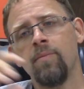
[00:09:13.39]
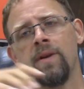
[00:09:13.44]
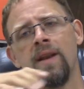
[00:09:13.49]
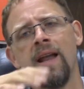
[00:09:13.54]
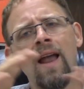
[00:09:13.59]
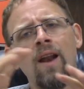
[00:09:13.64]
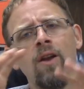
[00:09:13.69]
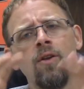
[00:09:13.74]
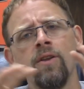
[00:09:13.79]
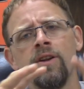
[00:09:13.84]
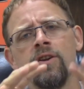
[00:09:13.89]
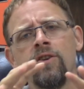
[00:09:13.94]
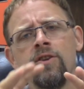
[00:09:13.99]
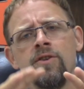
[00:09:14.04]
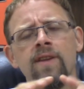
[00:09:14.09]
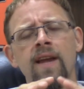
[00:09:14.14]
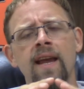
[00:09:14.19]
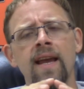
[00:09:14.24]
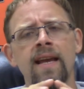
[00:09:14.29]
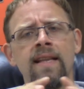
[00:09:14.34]
But not only are you
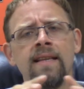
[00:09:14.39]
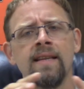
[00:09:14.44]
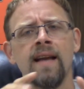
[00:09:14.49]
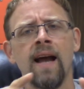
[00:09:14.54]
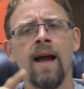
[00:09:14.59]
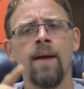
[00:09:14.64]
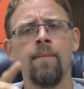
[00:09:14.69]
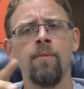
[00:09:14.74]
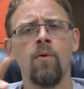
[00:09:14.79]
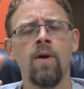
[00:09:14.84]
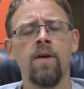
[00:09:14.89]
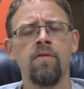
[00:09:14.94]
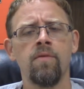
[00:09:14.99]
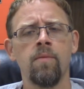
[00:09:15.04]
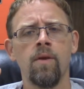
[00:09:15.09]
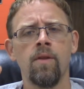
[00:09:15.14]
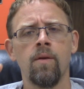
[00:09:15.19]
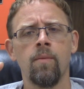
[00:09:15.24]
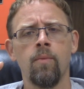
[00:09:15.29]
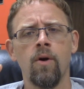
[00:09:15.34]
taking time away from
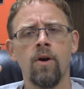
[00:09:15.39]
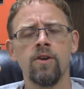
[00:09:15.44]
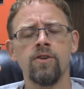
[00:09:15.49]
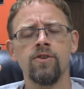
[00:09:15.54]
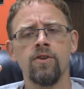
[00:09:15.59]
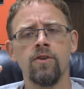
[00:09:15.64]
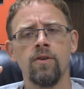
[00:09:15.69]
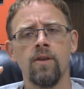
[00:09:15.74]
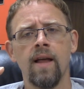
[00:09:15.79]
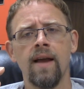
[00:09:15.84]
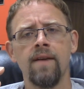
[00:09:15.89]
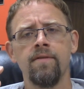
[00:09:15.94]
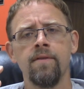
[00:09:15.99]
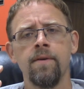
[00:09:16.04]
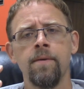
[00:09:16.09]
other parts of your life,